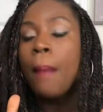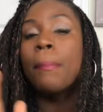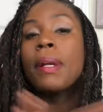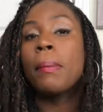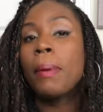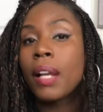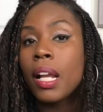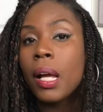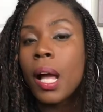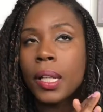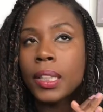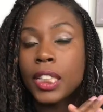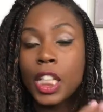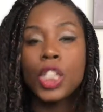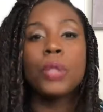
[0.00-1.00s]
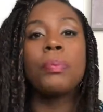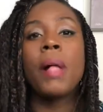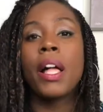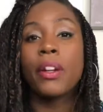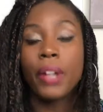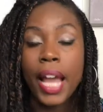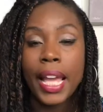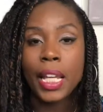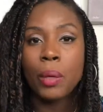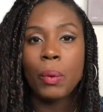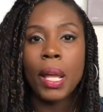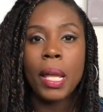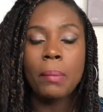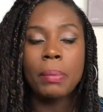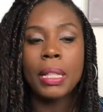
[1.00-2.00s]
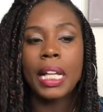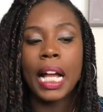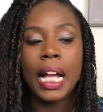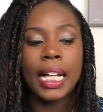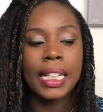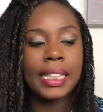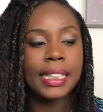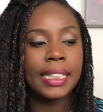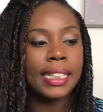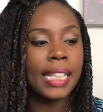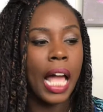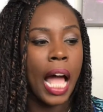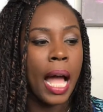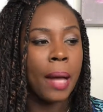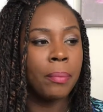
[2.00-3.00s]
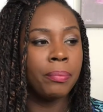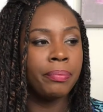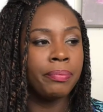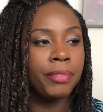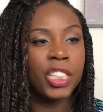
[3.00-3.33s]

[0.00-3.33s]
But I bought a, a teacher planner anyway because um,